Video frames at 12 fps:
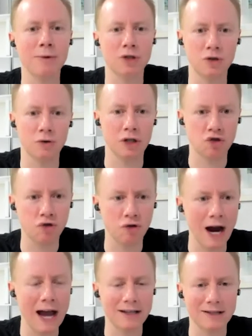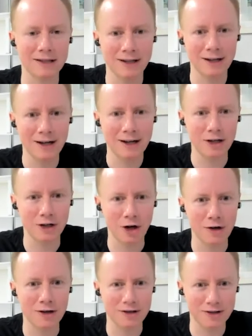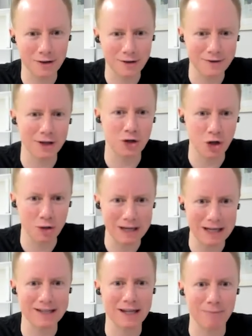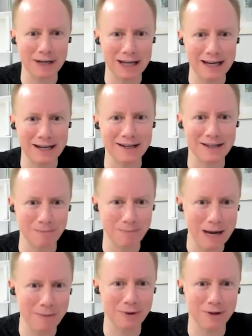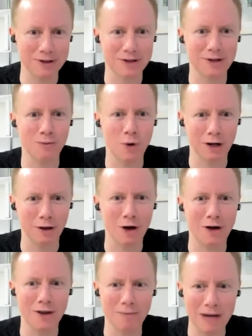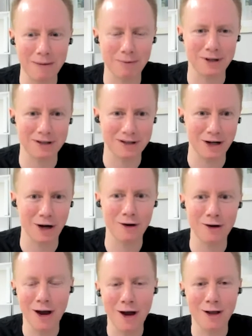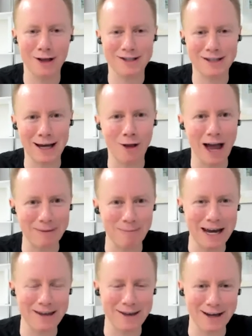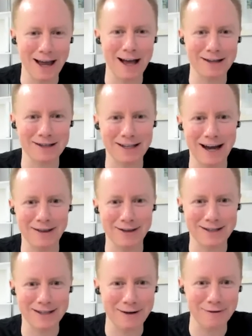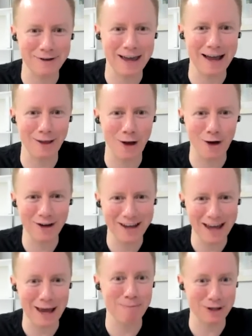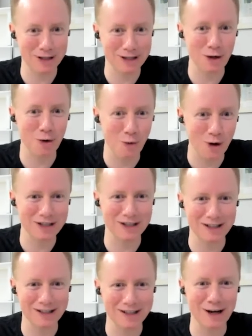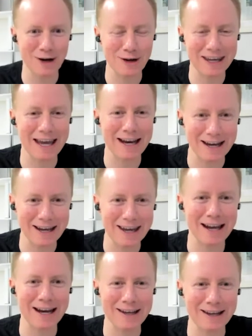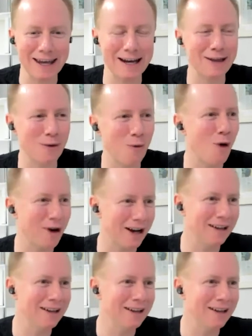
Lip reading: to attract, the sort of the newbies, the beginners, the people that sort of want to learn, the people that, let's say like me, that can't sit out in the sun for that long but still want to, get in the water.